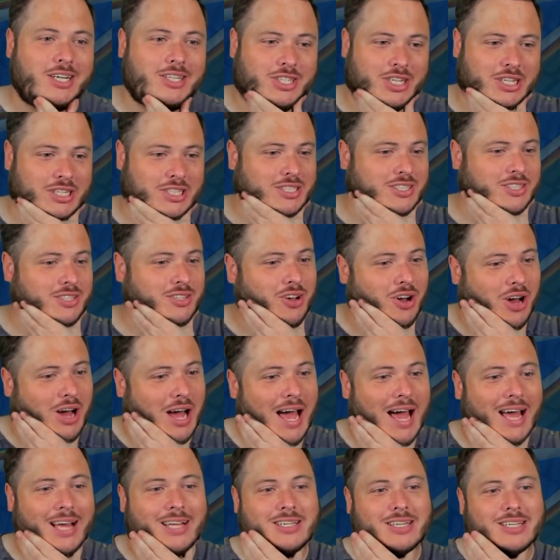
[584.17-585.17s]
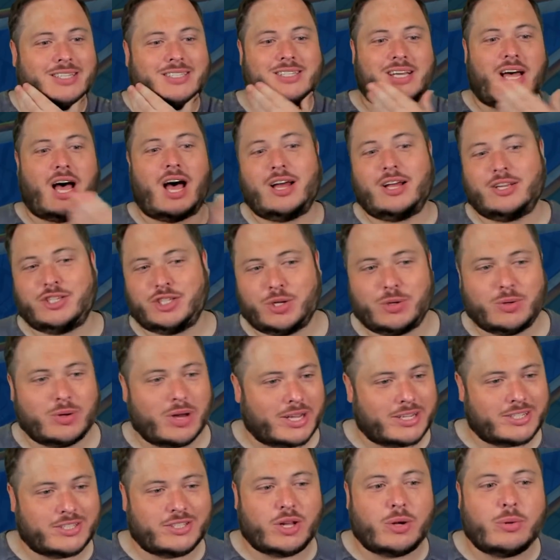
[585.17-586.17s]
She's had a ton. You
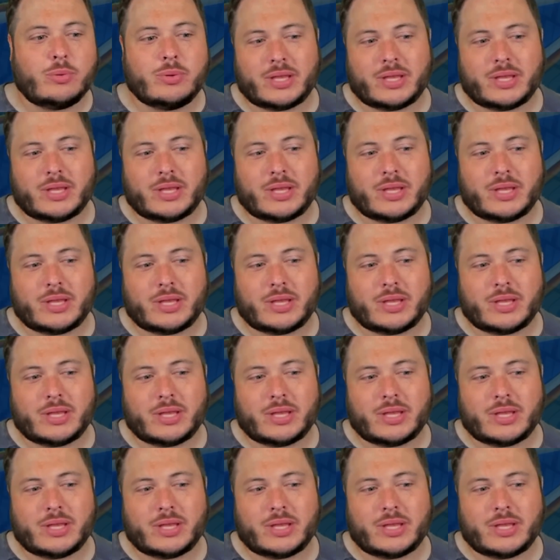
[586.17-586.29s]
guys know